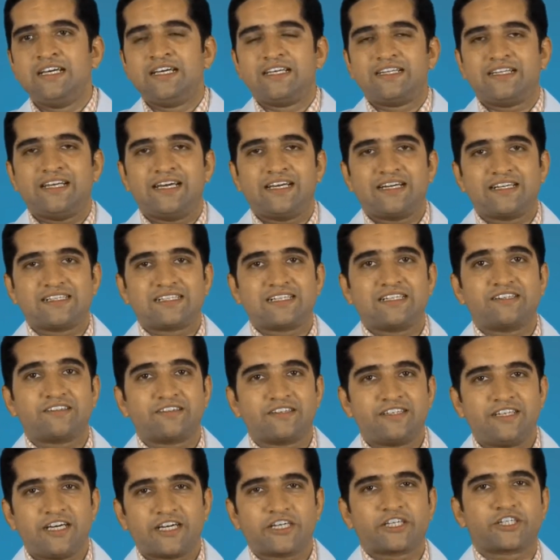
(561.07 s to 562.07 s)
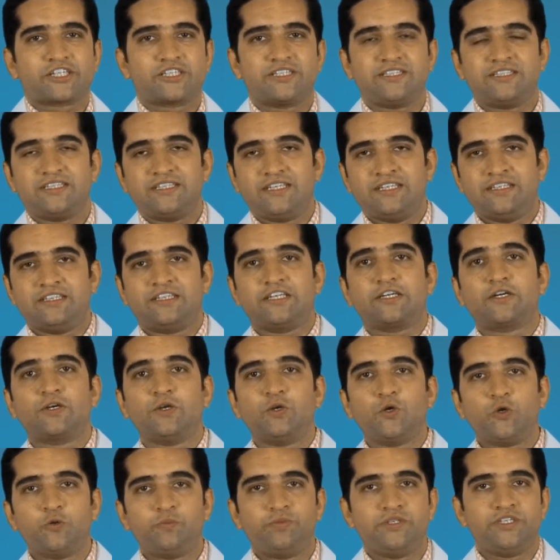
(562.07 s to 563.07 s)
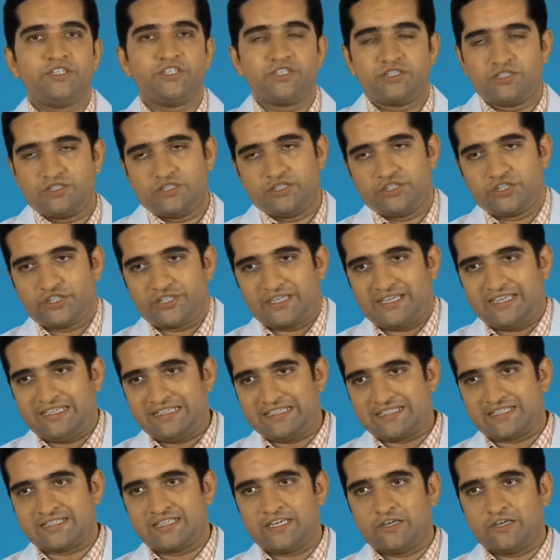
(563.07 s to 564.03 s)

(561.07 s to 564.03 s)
there is a reduction in the globin chains.